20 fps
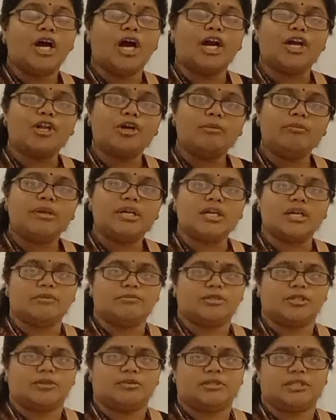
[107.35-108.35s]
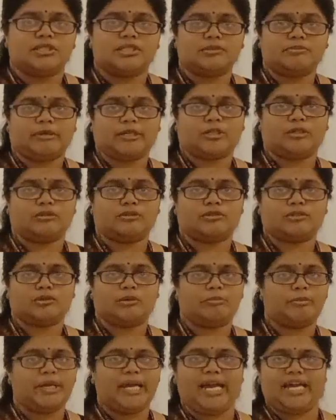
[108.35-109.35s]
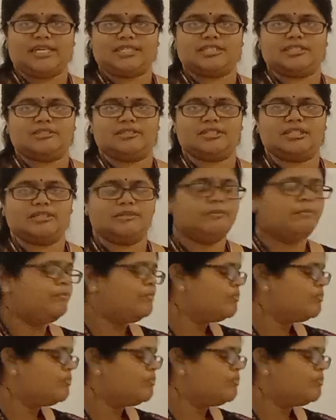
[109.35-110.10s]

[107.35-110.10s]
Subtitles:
atomic absorption spectroscopy, etc.